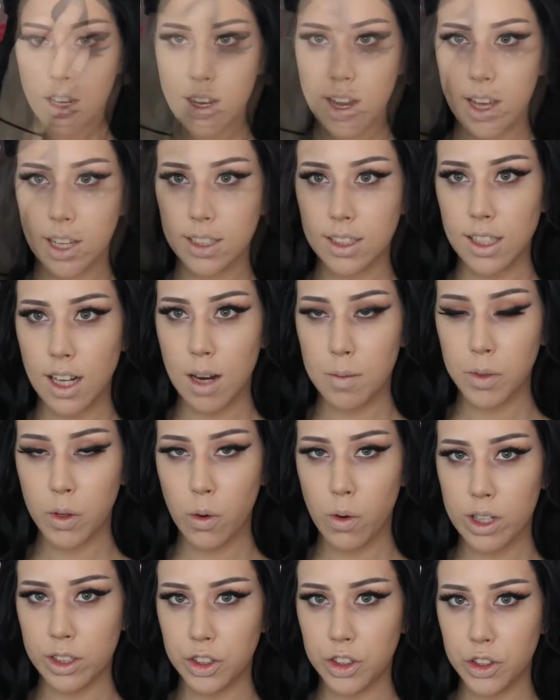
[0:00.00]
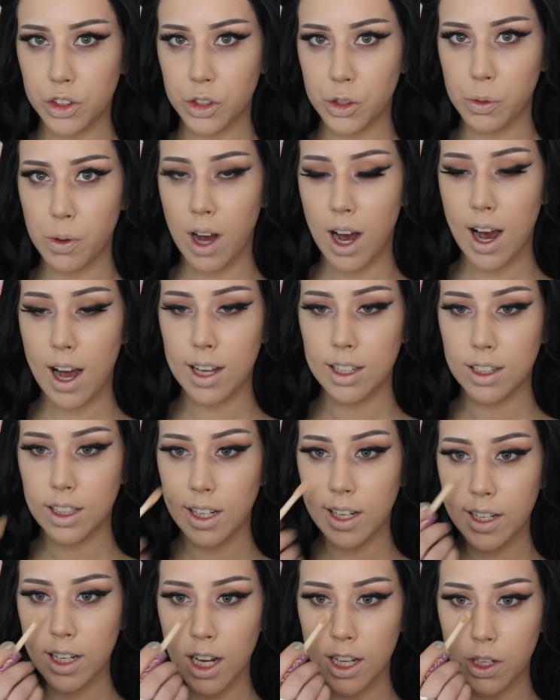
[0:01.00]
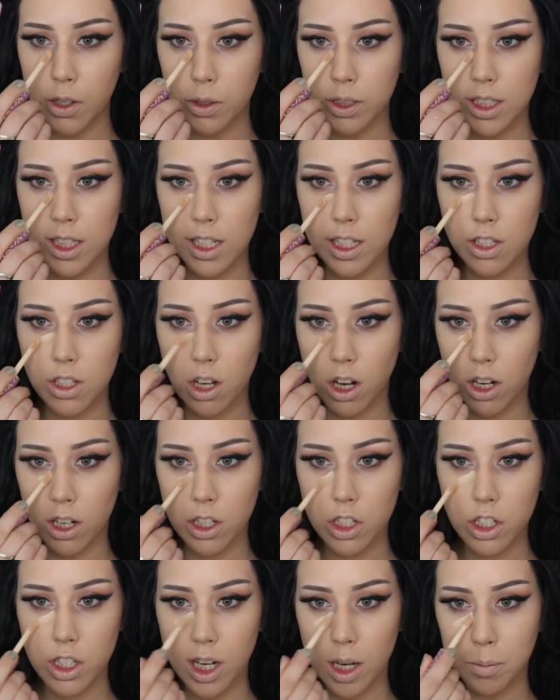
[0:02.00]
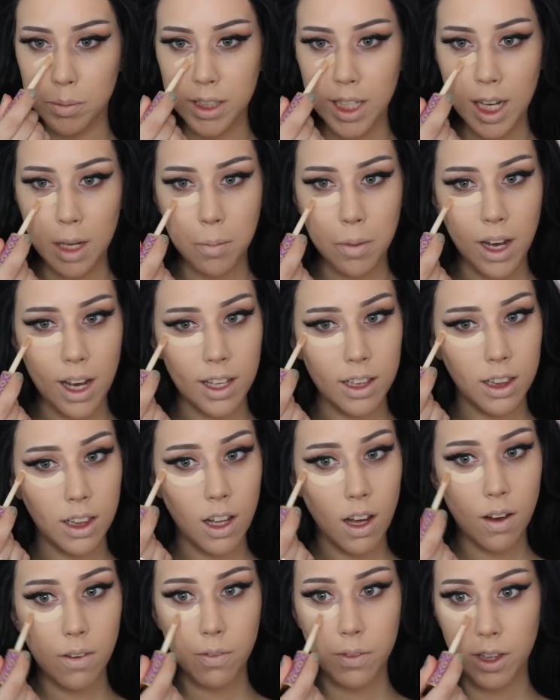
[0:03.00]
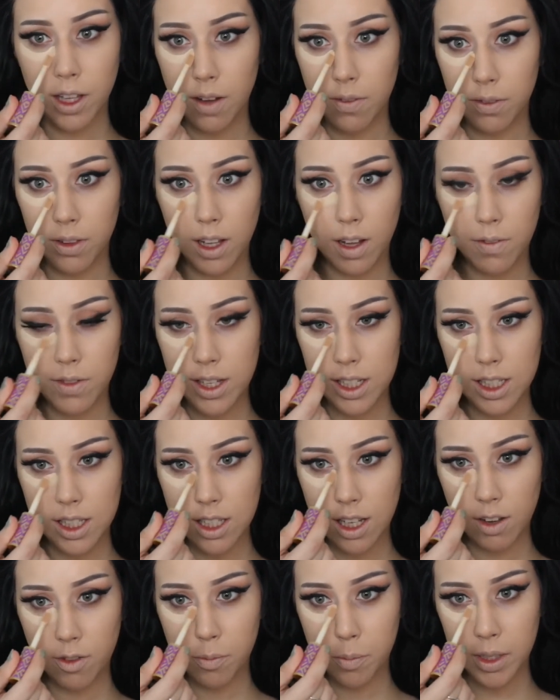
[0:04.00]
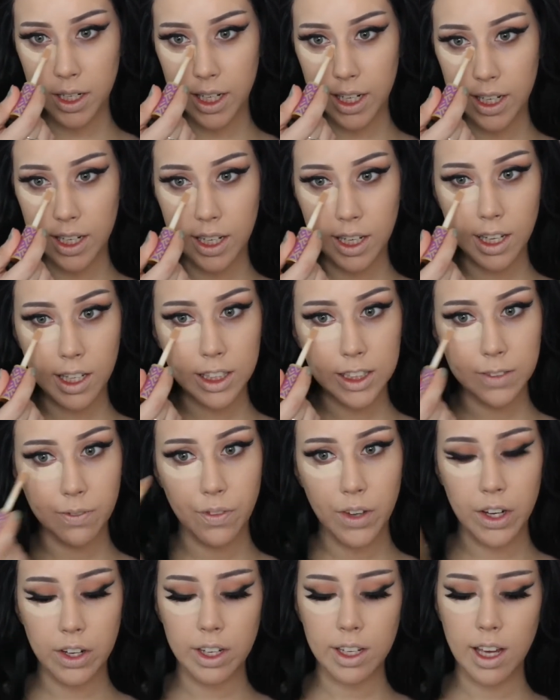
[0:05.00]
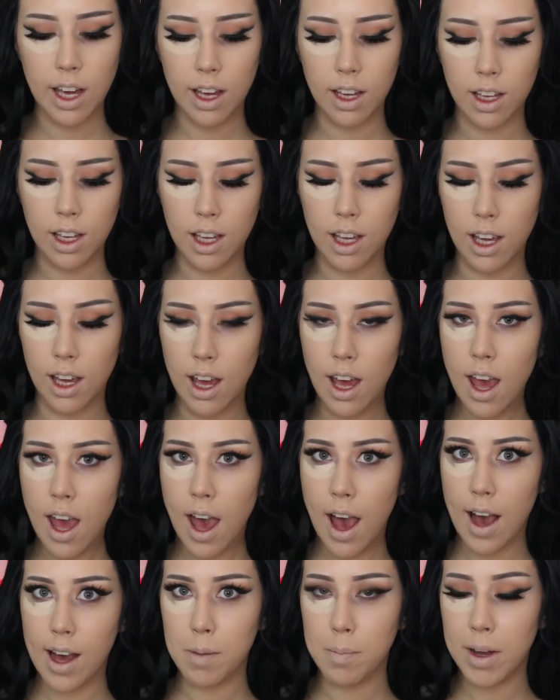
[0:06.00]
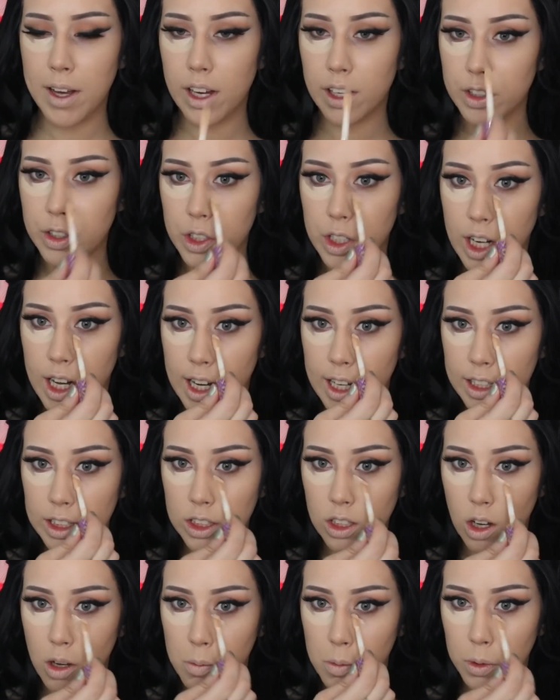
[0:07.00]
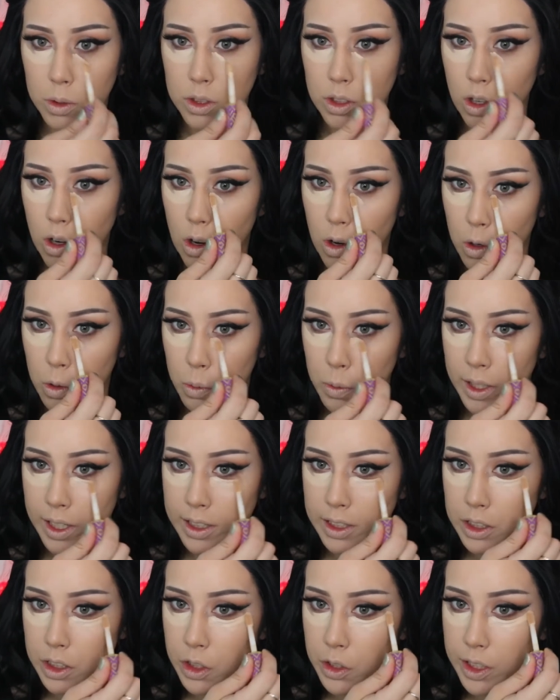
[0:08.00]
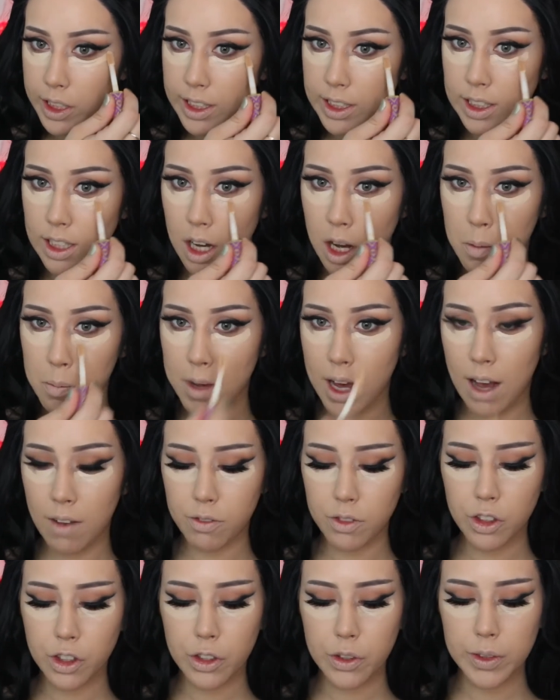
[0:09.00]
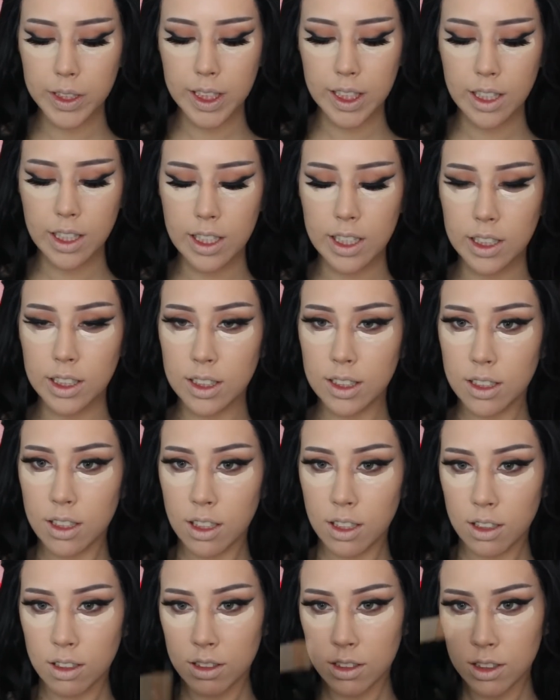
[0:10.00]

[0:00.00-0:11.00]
Next, I'm going to highlight. I use the Tarte Shape Tape. I love, love, love this stuff, but it is very cakey, and my under eyes almost always crease up after using this.